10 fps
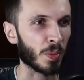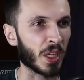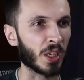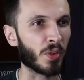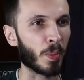at the
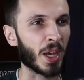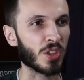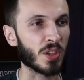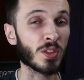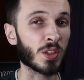beginning of a
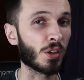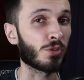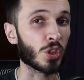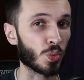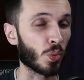match instead
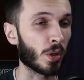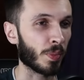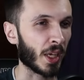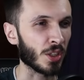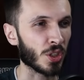of just
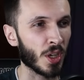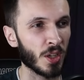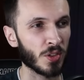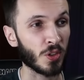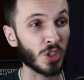one page,
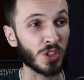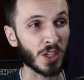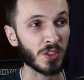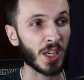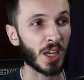so she
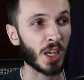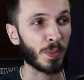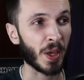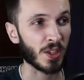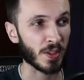does get her
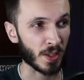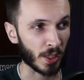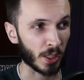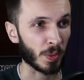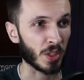pages
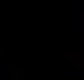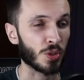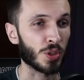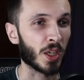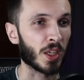a little bit
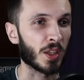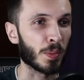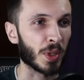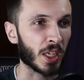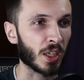sooner in
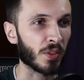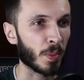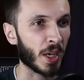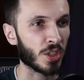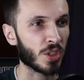the beginning of
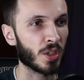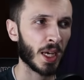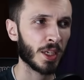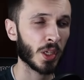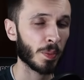the match,
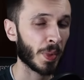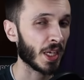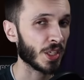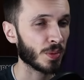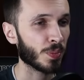and her
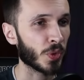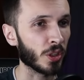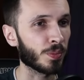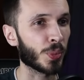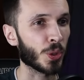pages
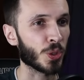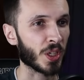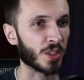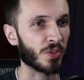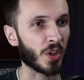don't push
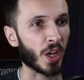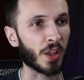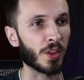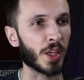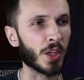as
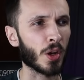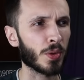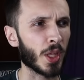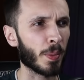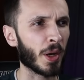far, they,
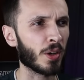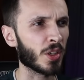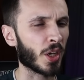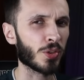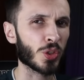they're
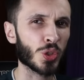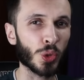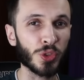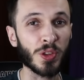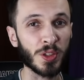apparently going to
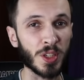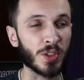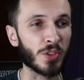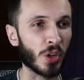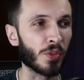shorten the
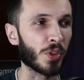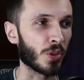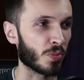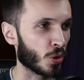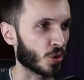distance of
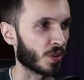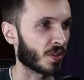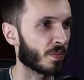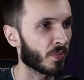those pushes.